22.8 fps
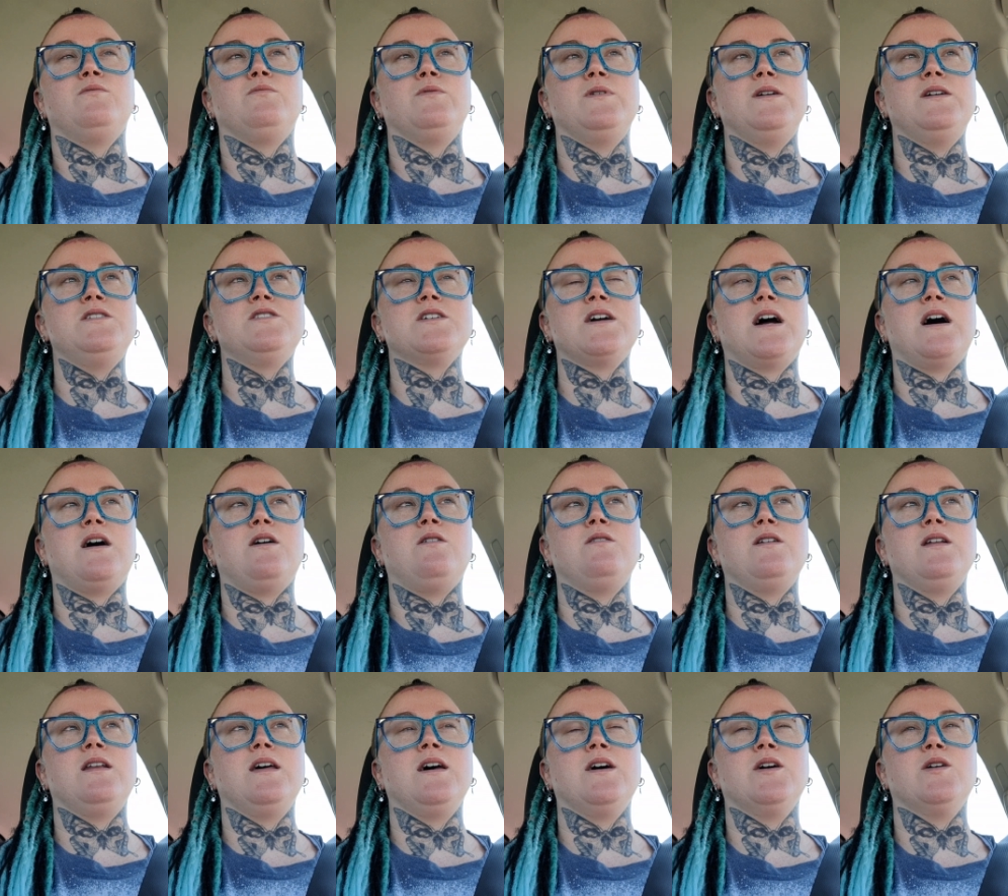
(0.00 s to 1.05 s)
reach out
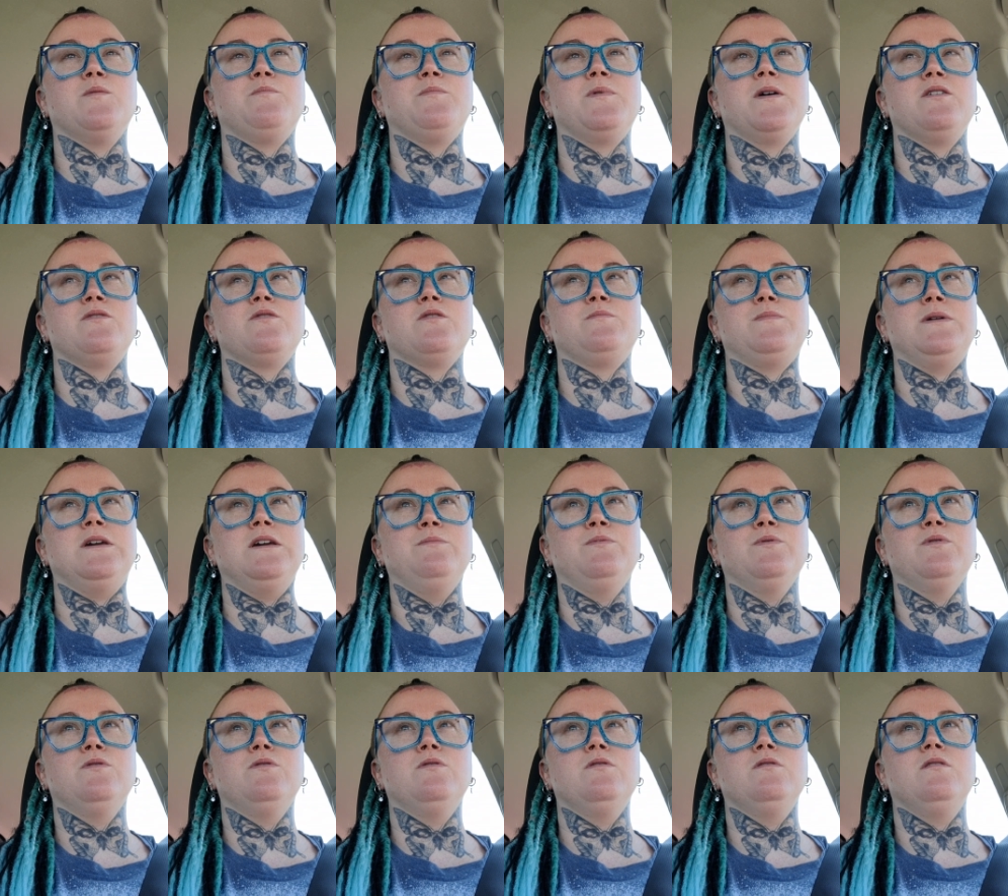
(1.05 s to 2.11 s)
and help other
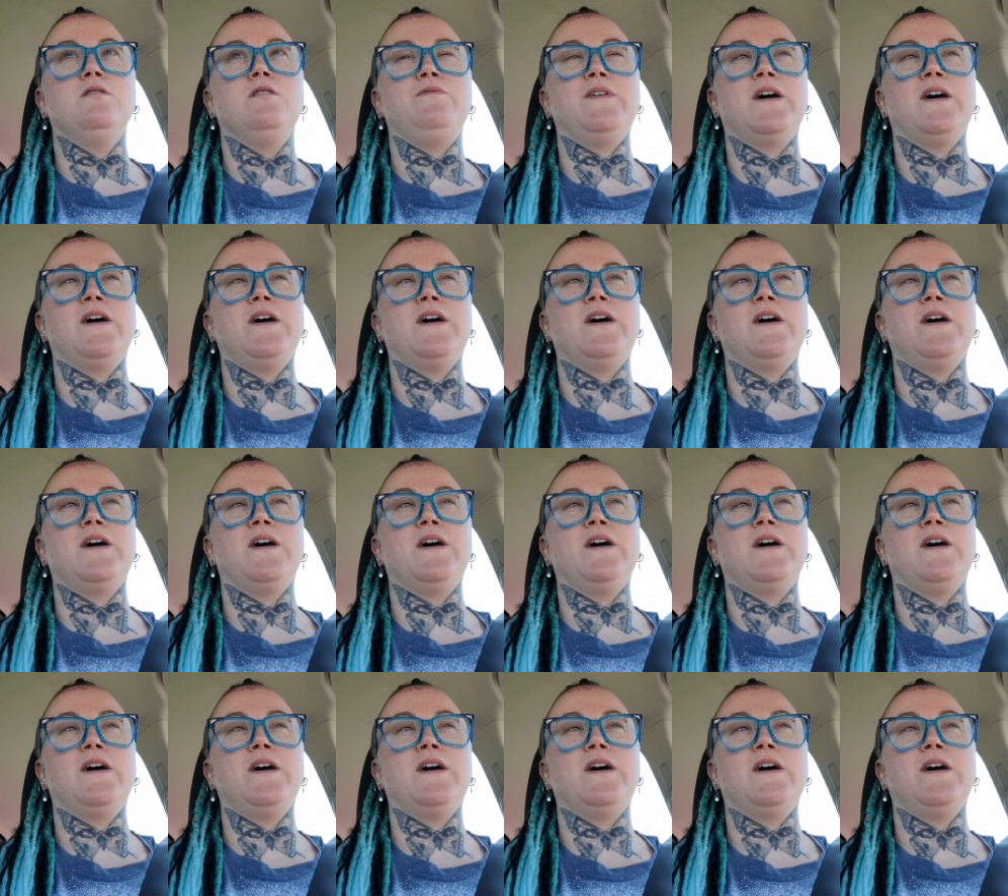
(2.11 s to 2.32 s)
people